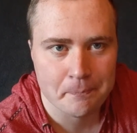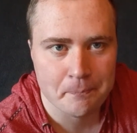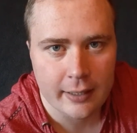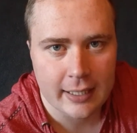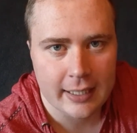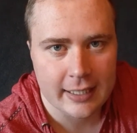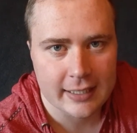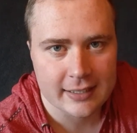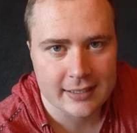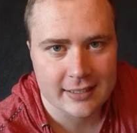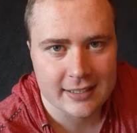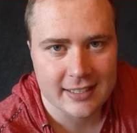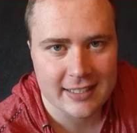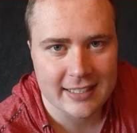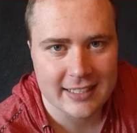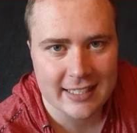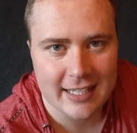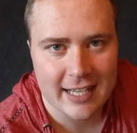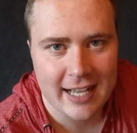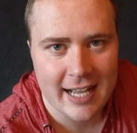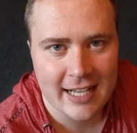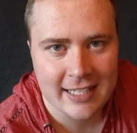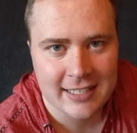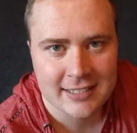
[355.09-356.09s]
And the
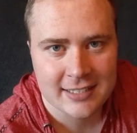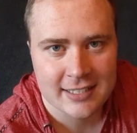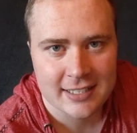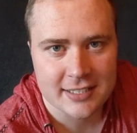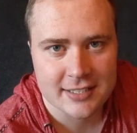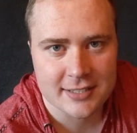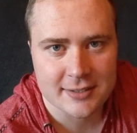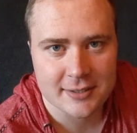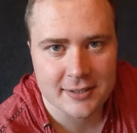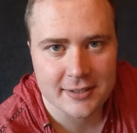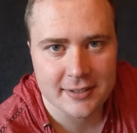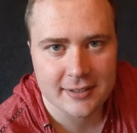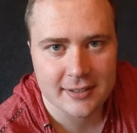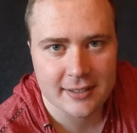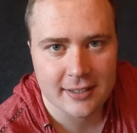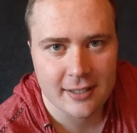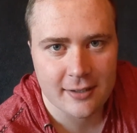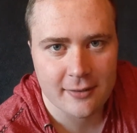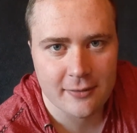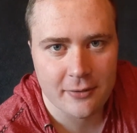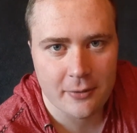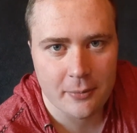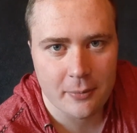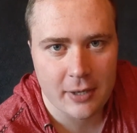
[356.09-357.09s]
excess
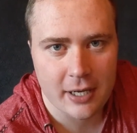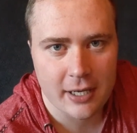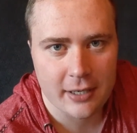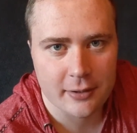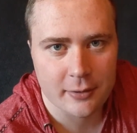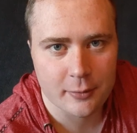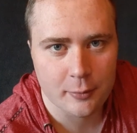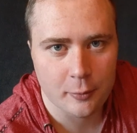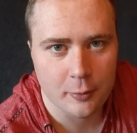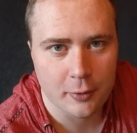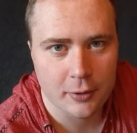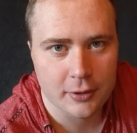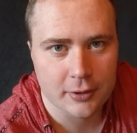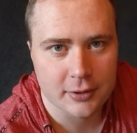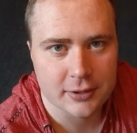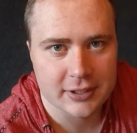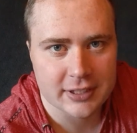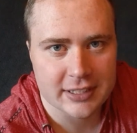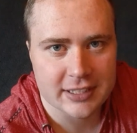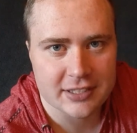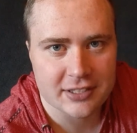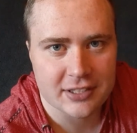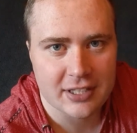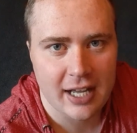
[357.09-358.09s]
of the modern world
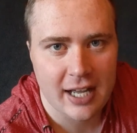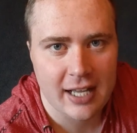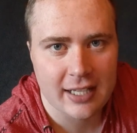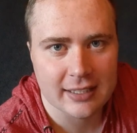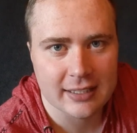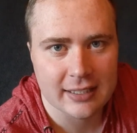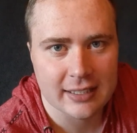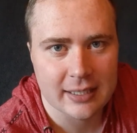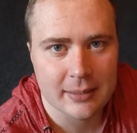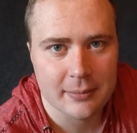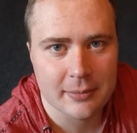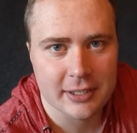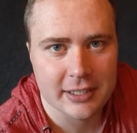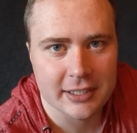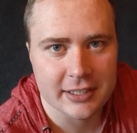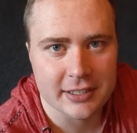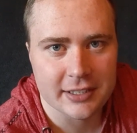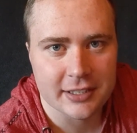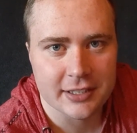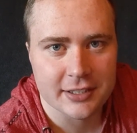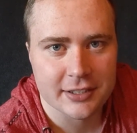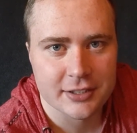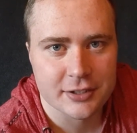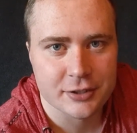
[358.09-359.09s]
is not
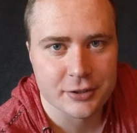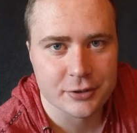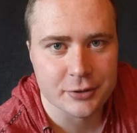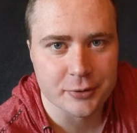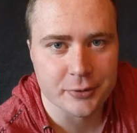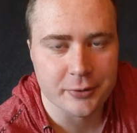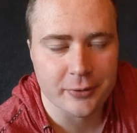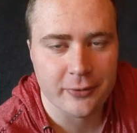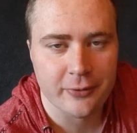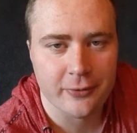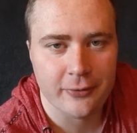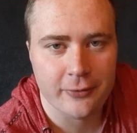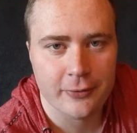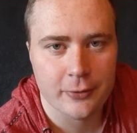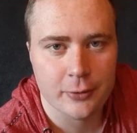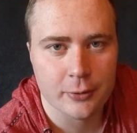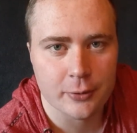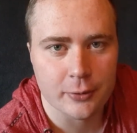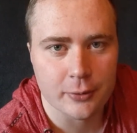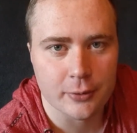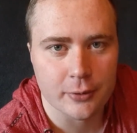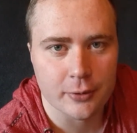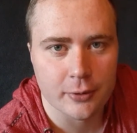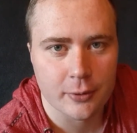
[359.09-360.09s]
limited to
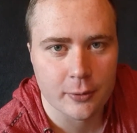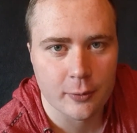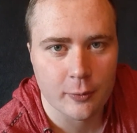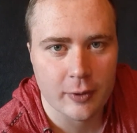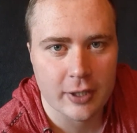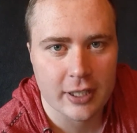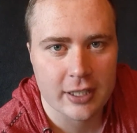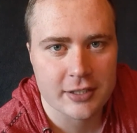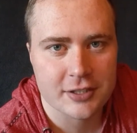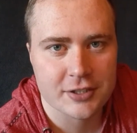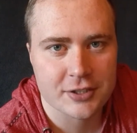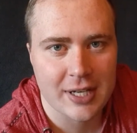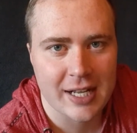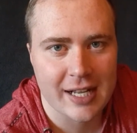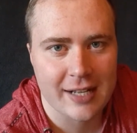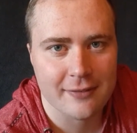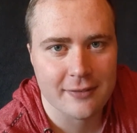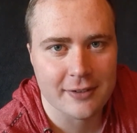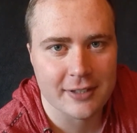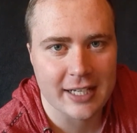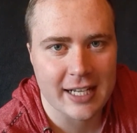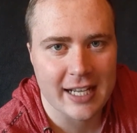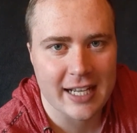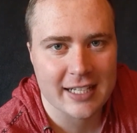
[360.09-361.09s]
food. We also have
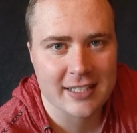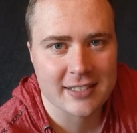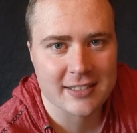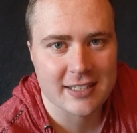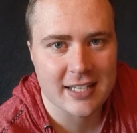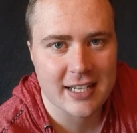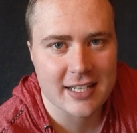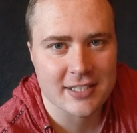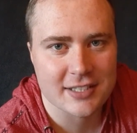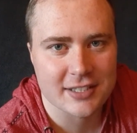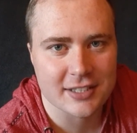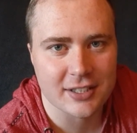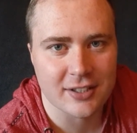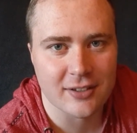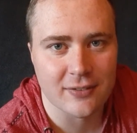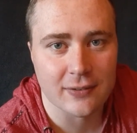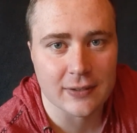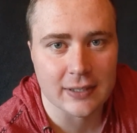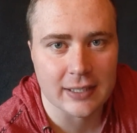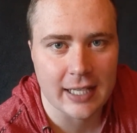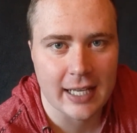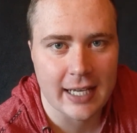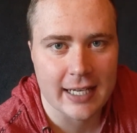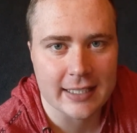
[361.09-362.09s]
an excess of
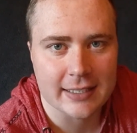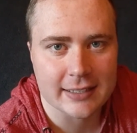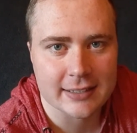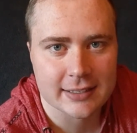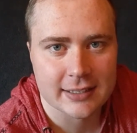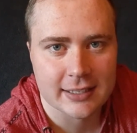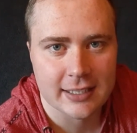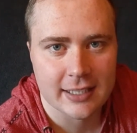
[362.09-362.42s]
light,